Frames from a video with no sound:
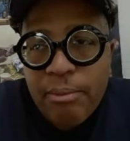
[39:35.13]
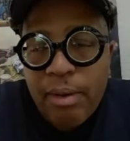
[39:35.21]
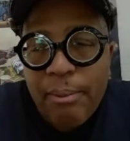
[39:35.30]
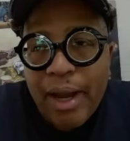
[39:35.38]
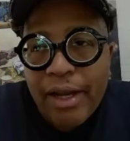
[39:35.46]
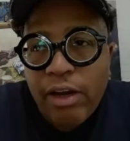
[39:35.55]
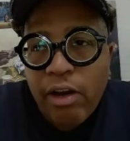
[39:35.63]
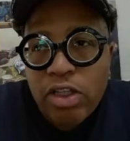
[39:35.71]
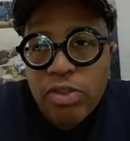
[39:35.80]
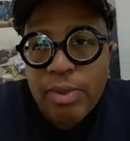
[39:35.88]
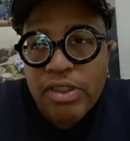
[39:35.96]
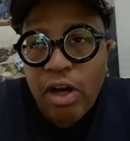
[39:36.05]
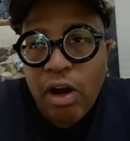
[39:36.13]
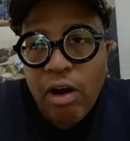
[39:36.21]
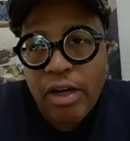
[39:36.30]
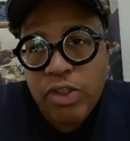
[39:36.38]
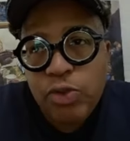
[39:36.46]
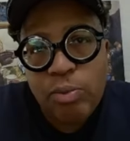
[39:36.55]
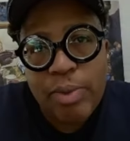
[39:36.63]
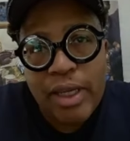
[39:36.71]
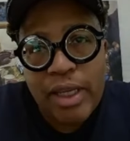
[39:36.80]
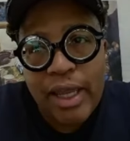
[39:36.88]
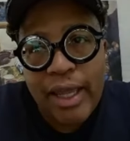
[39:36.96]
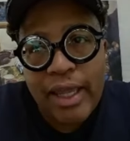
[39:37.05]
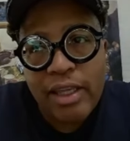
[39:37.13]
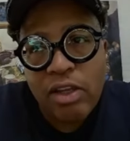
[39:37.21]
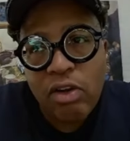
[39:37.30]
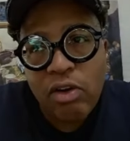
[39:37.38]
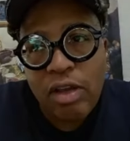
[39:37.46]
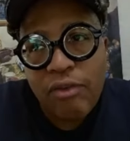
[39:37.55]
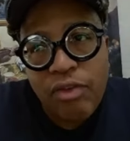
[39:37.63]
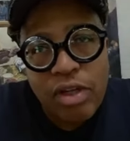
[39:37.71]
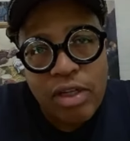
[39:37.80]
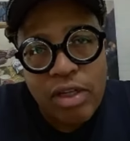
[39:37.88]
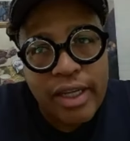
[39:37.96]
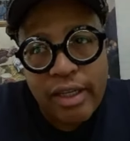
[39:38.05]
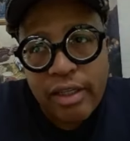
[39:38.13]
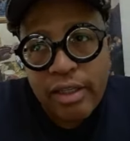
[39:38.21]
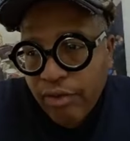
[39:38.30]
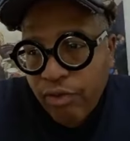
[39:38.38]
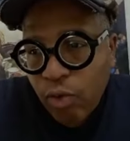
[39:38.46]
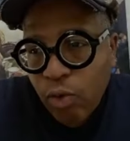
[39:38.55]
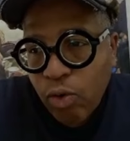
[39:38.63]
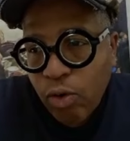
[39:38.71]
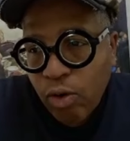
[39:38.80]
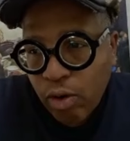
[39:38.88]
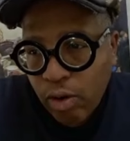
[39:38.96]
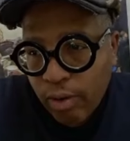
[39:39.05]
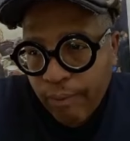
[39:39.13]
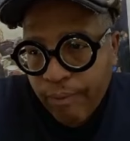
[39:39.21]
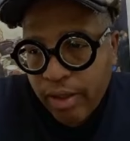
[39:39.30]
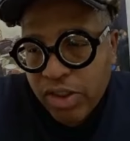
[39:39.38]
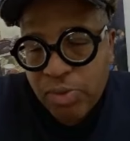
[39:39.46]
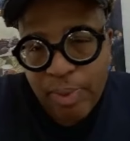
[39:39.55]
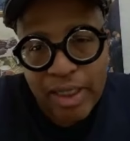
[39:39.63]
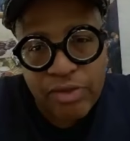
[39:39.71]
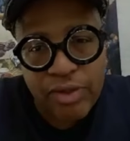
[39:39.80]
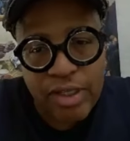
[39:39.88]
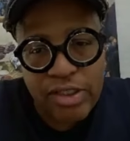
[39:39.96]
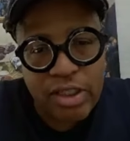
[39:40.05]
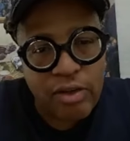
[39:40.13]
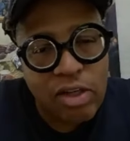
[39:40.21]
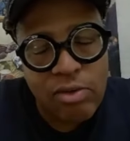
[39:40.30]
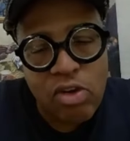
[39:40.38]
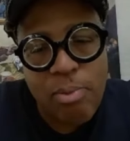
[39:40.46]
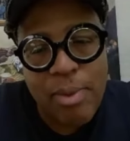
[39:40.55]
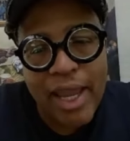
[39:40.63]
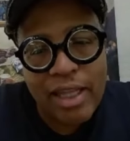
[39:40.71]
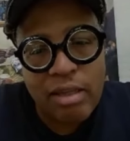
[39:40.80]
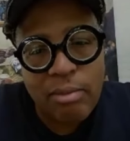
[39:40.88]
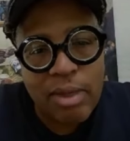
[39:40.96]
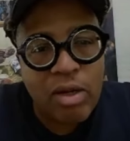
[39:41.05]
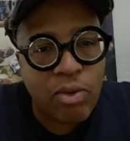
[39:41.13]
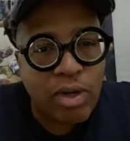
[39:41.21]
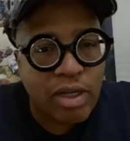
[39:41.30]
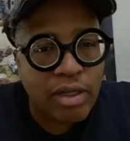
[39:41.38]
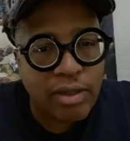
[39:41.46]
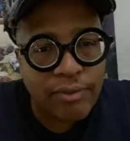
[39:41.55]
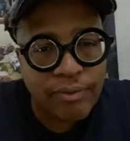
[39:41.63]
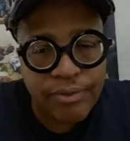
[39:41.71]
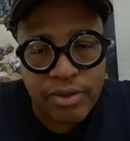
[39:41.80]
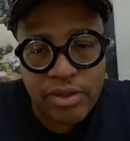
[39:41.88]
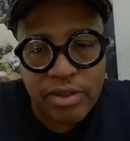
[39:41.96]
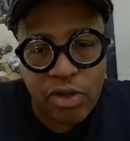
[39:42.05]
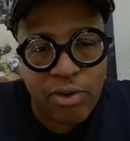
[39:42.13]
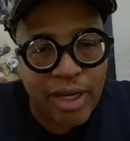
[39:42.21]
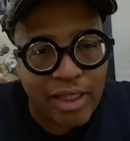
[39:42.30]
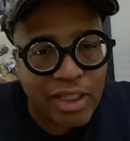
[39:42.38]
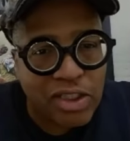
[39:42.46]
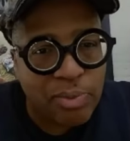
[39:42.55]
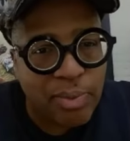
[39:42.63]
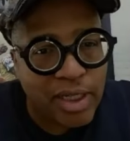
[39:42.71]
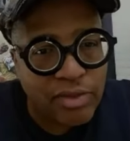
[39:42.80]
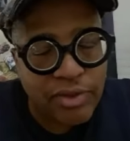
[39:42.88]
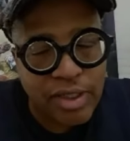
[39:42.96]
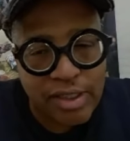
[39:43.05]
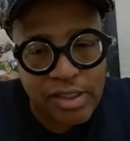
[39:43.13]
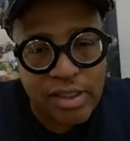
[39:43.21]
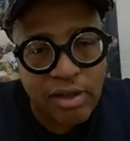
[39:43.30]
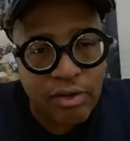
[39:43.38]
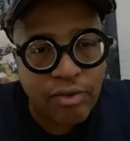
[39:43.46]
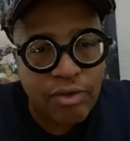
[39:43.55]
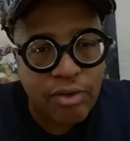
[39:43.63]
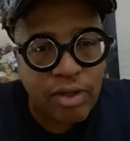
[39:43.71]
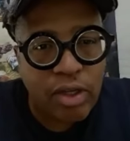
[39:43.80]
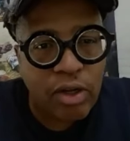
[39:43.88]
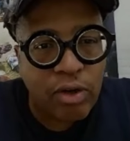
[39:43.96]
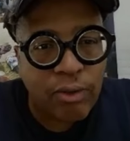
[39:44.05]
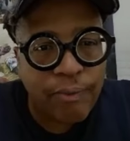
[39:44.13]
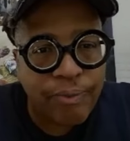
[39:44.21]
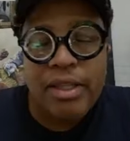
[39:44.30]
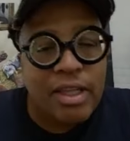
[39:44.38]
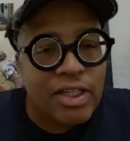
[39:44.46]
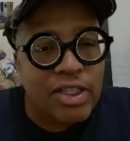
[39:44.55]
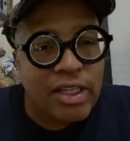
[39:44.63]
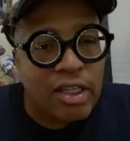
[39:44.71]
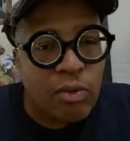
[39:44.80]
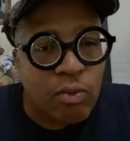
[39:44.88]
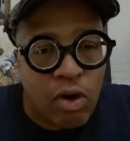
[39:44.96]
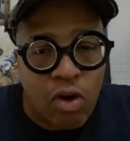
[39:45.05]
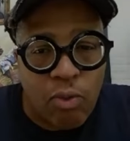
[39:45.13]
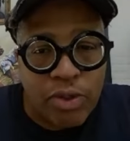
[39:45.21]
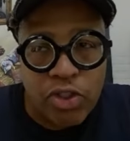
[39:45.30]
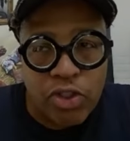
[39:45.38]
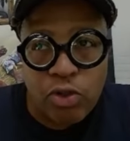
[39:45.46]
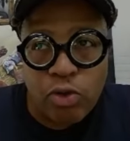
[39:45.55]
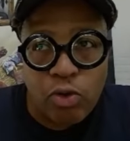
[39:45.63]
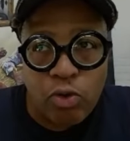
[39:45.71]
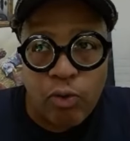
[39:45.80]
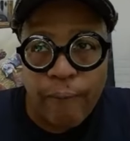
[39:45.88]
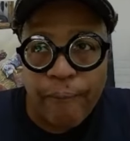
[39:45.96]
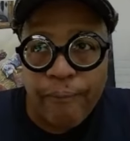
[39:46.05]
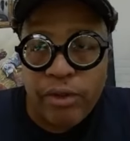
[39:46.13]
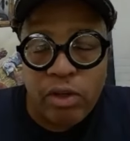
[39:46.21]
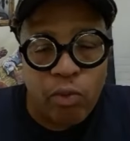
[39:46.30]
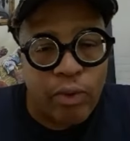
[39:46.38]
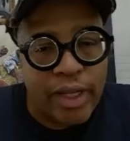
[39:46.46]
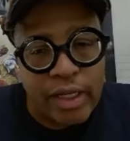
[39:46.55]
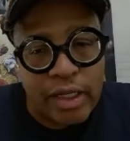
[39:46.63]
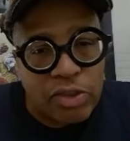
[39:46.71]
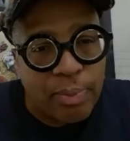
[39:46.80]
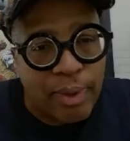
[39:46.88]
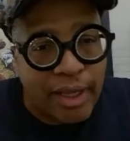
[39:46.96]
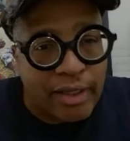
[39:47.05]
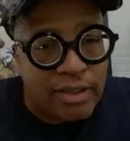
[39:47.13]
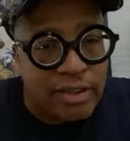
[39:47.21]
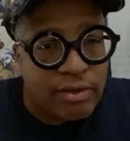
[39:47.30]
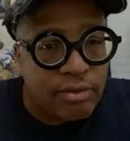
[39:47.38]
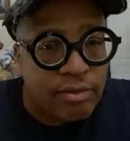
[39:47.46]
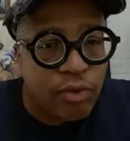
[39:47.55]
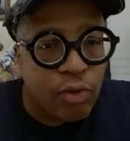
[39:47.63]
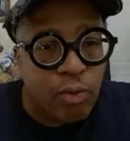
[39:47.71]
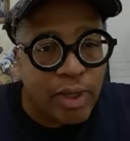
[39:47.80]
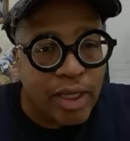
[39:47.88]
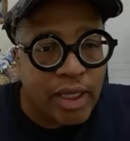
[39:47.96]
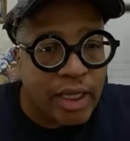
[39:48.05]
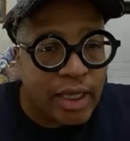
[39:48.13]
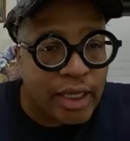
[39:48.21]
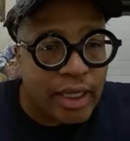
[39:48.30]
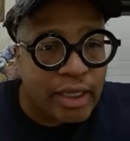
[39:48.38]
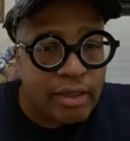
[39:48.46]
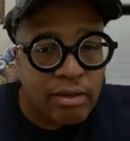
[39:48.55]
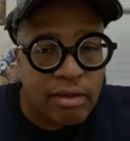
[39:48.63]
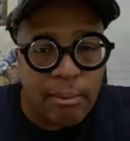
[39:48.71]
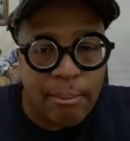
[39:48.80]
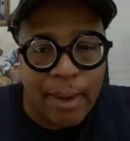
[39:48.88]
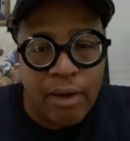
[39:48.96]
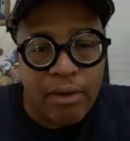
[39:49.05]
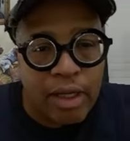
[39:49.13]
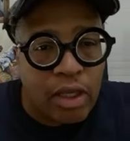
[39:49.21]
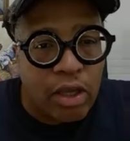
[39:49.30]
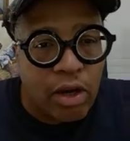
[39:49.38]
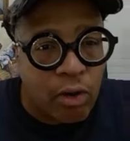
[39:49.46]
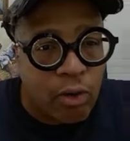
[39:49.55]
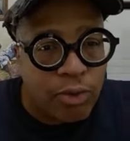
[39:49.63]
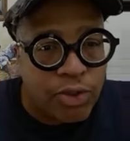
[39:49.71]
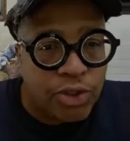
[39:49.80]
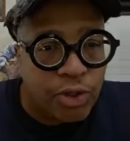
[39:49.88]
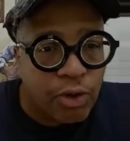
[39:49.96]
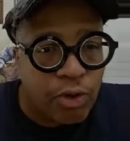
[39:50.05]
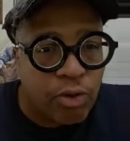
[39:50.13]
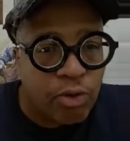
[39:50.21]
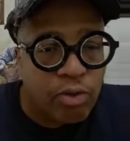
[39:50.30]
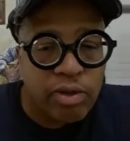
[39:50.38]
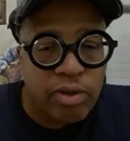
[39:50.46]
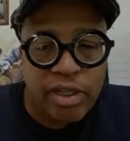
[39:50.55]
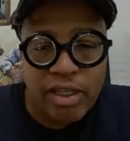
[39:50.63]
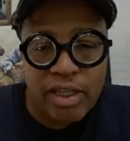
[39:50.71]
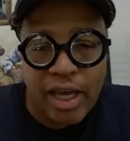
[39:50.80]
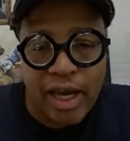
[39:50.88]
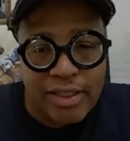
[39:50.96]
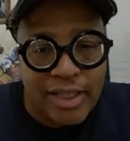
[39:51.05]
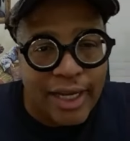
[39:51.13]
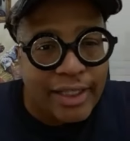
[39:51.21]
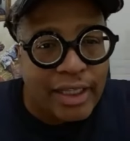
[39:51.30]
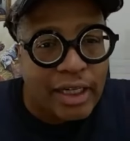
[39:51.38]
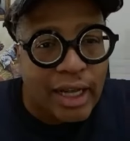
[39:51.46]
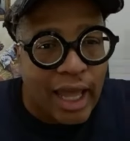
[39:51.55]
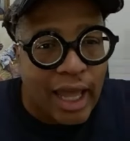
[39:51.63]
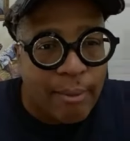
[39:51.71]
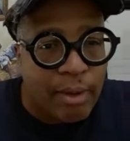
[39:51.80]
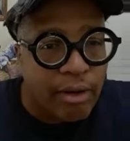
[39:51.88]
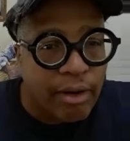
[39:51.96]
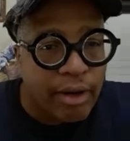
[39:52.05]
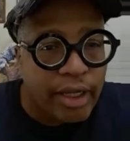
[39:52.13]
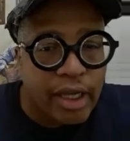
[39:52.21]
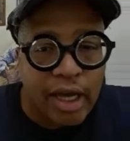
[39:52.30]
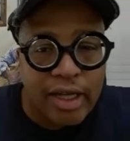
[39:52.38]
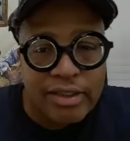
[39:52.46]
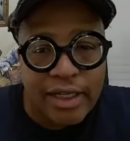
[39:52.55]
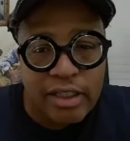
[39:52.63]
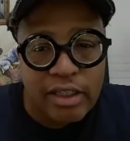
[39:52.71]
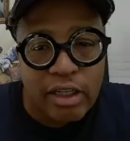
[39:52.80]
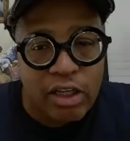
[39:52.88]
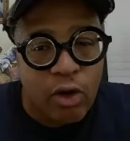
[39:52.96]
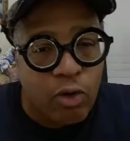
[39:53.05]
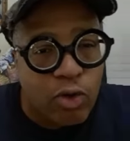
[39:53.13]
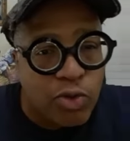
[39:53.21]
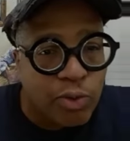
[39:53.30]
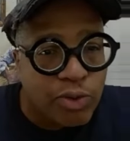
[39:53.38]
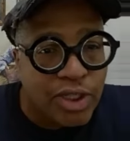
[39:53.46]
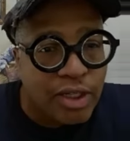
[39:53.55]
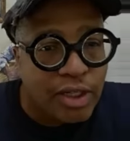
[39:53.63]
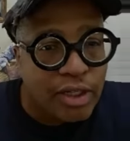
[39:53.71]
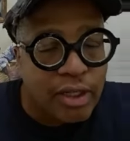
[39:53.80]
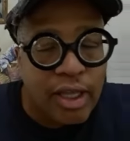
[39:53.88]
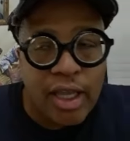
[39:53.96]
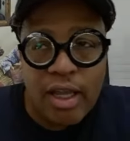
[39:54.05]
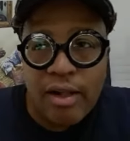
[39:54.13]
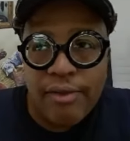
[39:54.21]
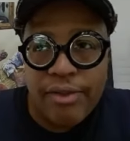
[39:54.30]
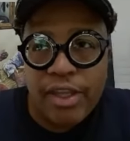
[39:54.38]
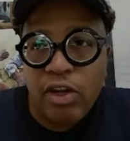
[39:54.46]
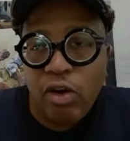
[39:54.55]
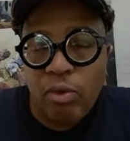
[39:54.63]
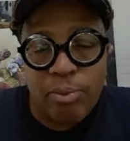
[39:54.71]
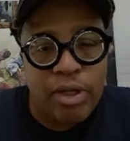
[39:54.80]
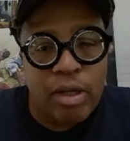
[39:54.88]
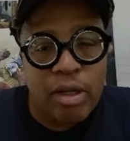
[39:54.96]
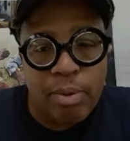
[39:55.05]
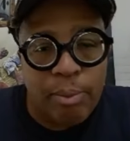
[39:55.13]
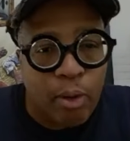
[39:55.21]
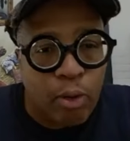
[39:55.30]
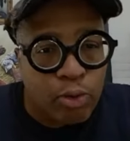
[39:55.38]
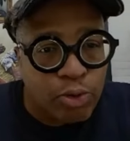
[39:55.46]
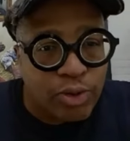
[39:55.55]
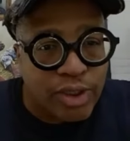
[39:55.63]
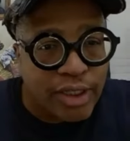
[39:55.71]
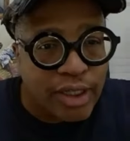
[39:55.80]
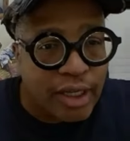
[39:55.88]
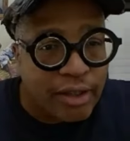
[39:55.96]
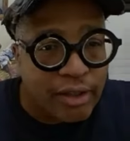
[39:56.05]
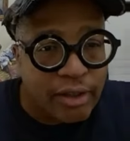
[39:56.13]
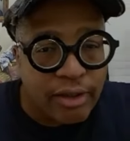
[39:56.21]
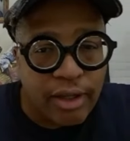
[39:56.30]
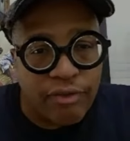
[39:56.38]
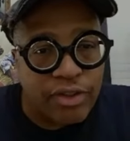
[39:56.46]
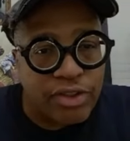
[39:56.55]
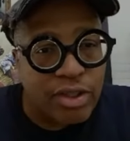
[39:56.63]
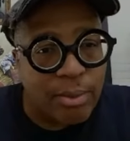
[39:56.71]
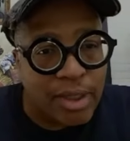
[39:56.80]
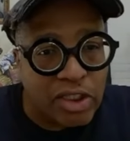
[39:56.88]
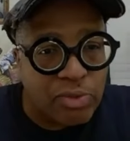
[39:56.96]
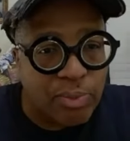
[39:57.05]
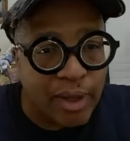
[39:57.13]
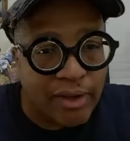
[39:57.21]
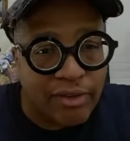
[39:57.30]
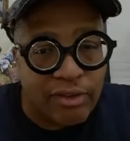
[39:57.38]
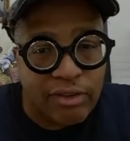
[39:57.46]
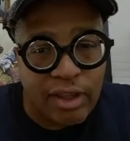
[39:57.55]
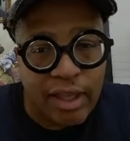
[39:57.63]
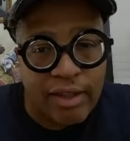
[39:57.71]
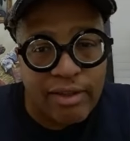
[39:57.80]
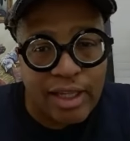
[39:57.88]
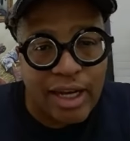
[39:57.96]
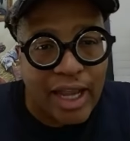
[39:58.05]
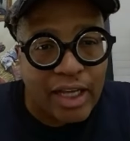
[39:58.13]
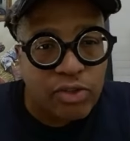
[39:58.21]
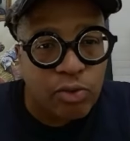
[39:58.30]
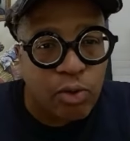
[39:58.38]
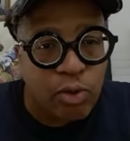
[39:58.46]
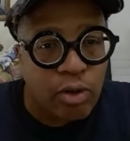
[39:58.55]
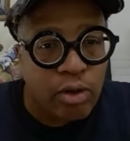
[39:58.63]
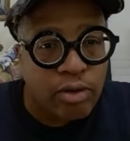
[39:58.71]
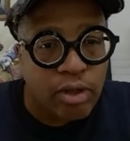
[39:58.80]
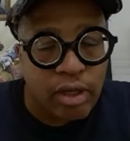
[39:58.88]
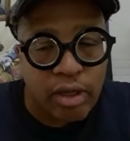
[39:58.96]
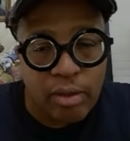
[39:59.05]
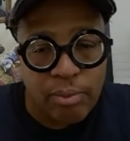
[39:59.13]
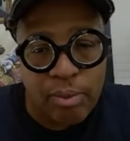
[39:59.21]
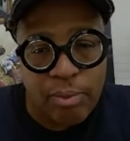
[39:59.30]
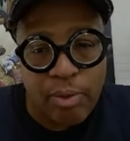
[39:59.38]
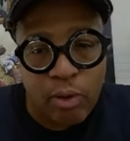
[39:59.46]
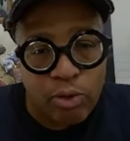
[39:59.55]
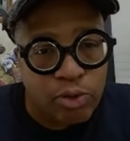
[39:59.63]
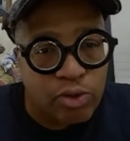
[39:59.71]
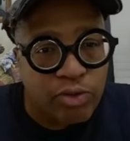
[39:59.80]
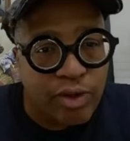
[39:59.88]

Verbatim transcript: But my encouragement to artists would be that, you know, if you're looking for space for yourself, you may have to be the one to create that space for yourself. You know, there's nothing wrong with you renting a space for a weekend, mounting your own show, contacting the library, contacting the cultural center, you know, putting a proposal together for some of these spaces that that ask for uh, proposals